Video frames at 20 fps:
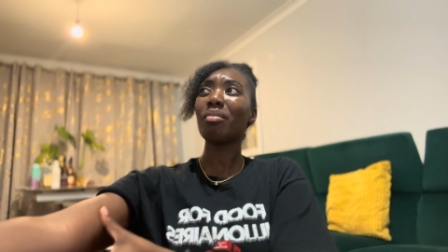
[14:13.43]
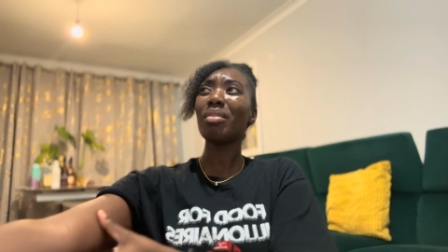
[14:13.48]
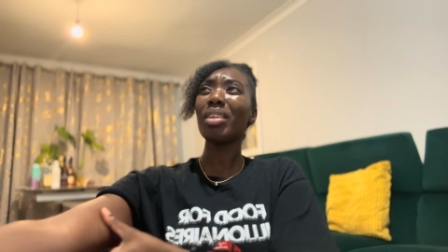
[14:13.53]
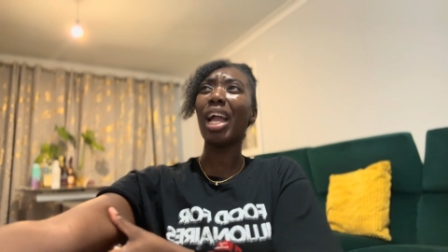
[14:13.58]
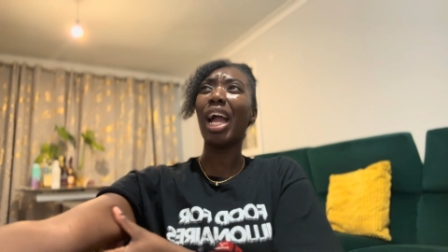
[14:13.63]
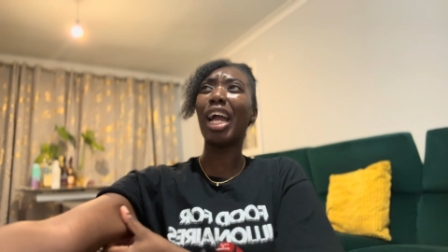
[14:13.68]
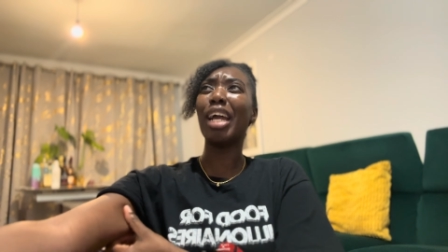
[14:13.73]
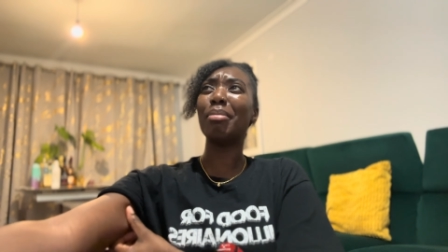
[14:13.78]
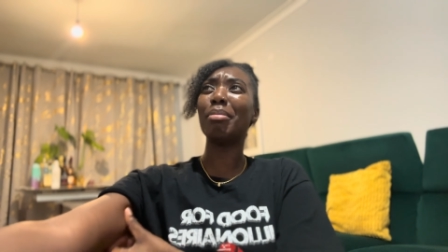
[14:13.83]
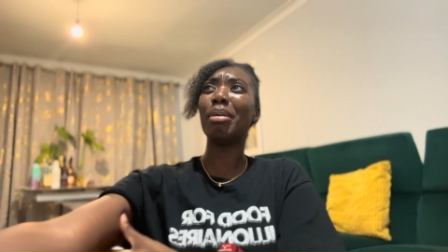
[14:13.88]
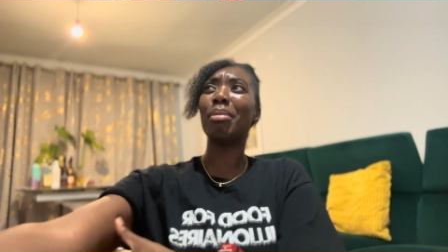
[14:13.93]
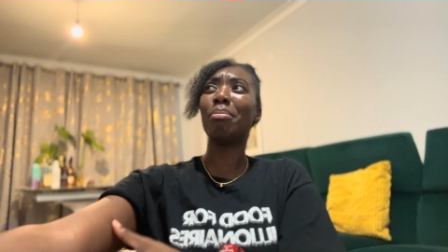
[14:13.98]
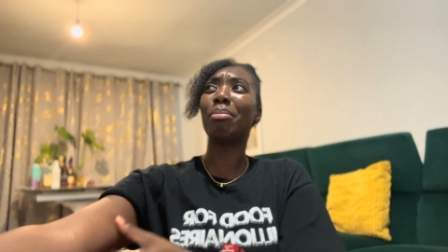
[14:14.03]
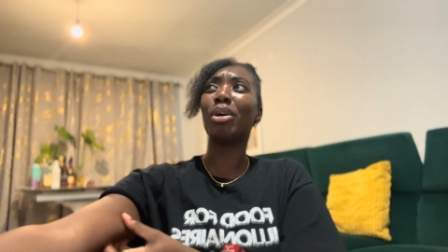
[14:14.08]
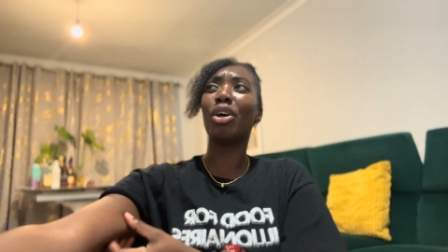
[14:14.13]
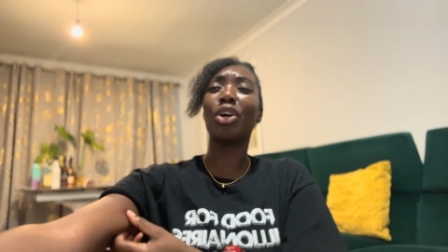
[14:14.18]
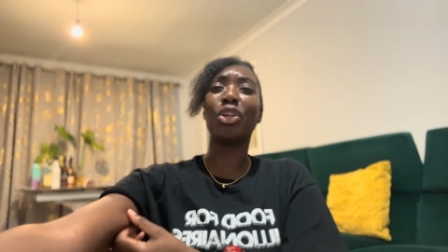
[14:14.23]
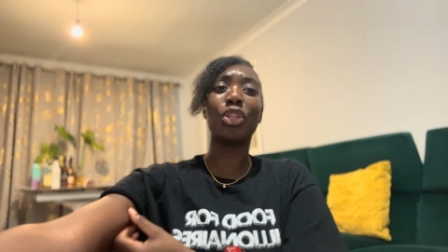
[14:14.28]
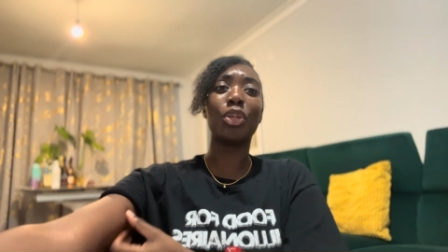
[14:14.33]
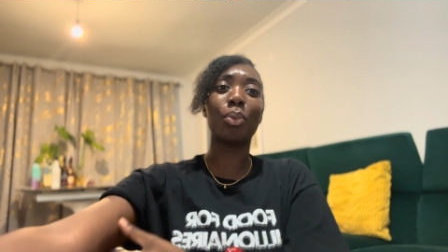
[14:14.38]
I remember
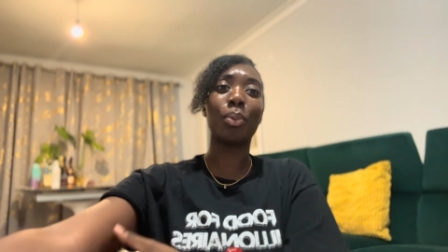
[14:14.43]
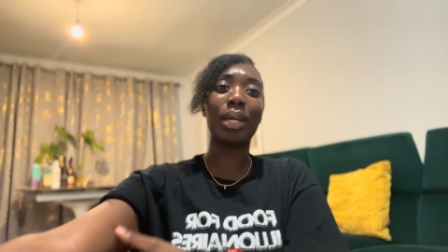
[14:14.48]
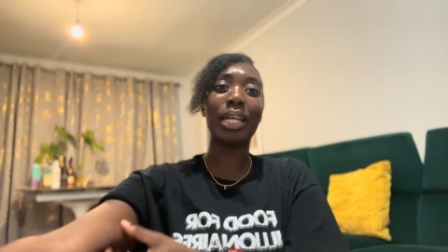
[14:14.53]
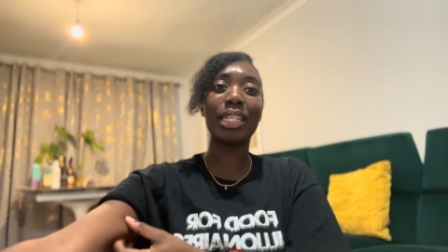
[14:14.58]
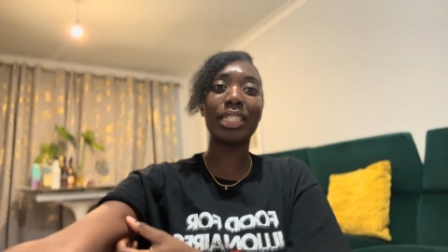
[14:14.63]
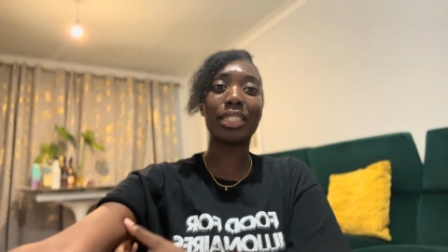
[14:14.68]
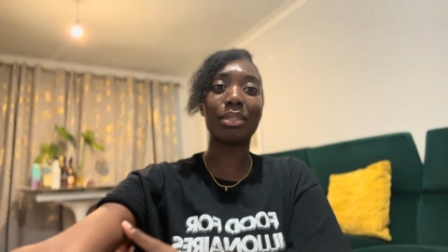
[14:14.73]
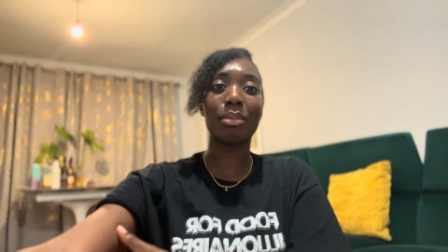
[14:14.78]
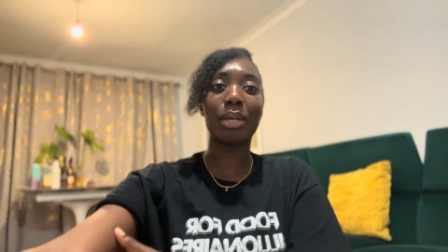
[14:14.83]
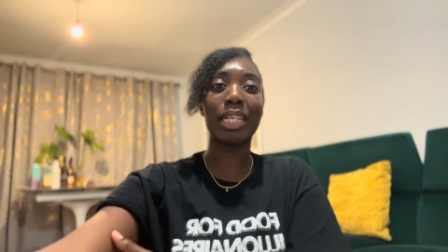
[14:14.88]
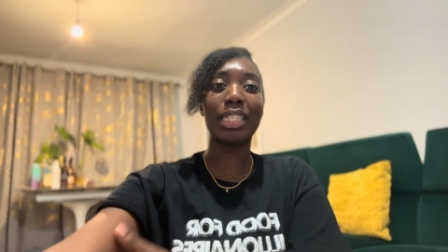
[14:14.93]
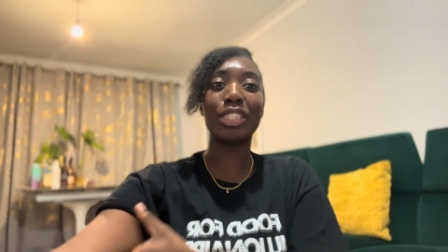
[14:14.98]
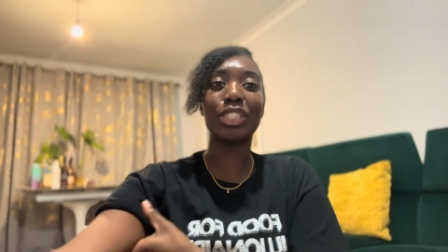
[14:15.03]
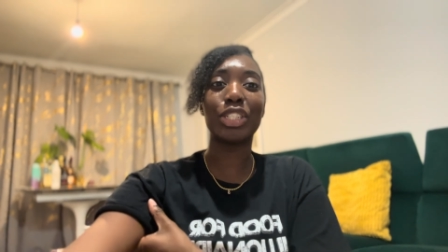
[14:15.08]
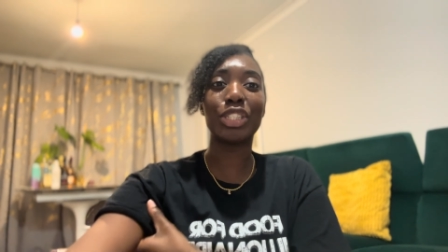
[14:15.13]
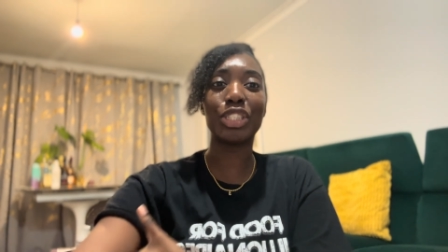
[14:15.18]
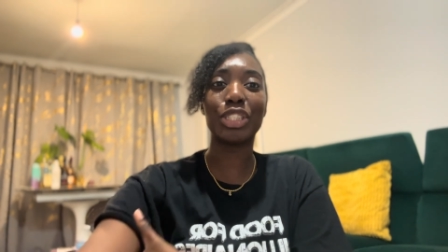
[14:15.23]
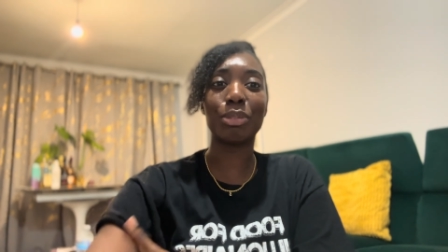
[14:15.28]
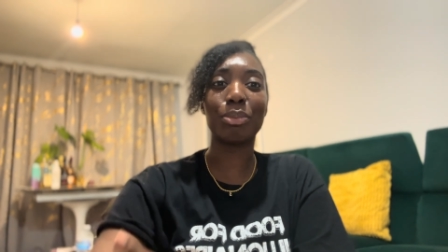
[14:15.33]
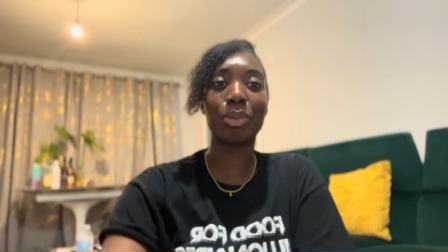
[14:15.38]
on the way to my
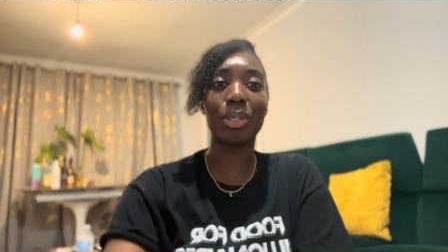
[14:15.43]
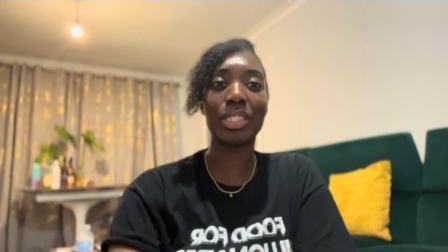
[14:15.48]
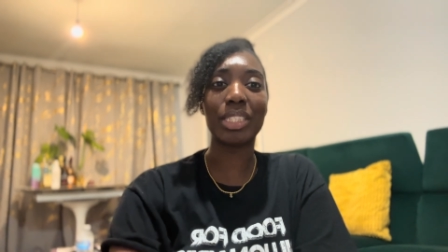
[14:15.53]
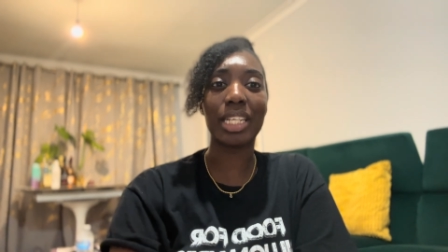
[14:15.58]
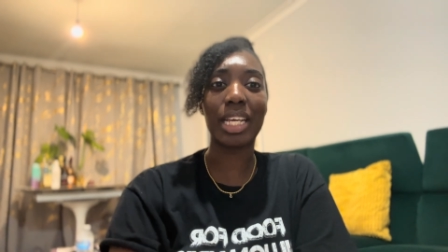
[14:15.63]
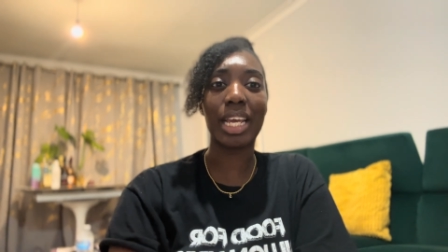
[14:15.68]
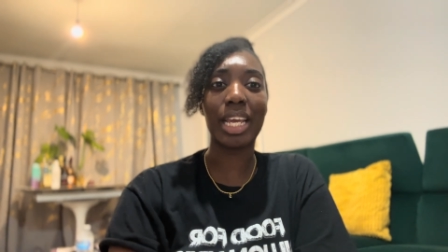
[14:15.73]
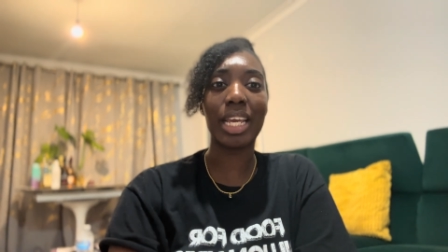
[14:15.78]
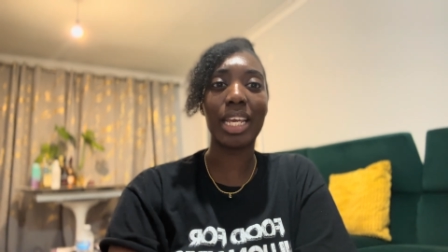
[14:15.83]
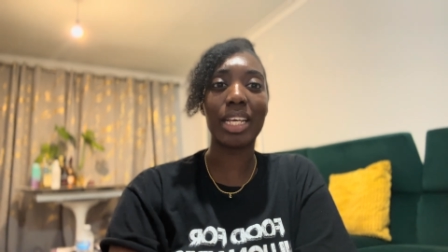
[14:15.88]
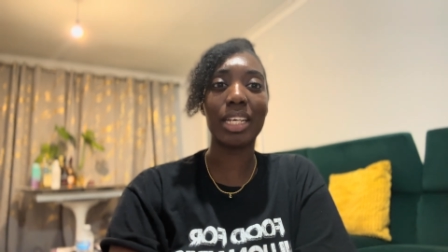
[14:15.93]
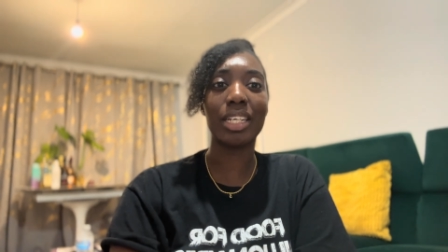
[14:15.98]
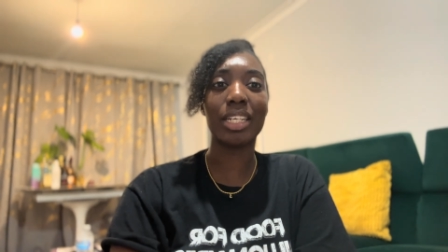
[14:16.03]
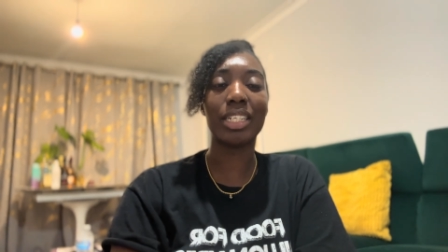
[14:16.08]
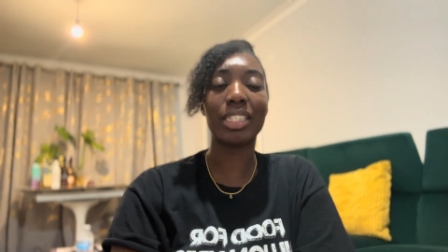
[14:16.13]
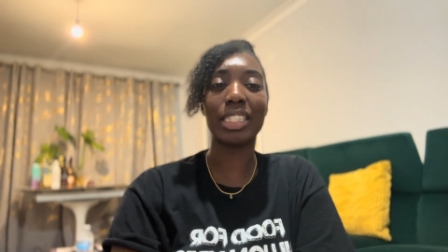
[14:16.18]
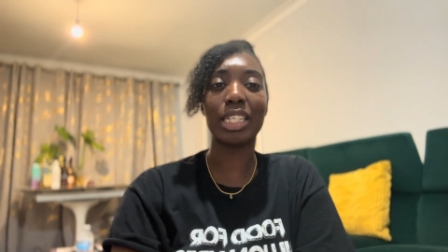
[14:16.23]
internship one day,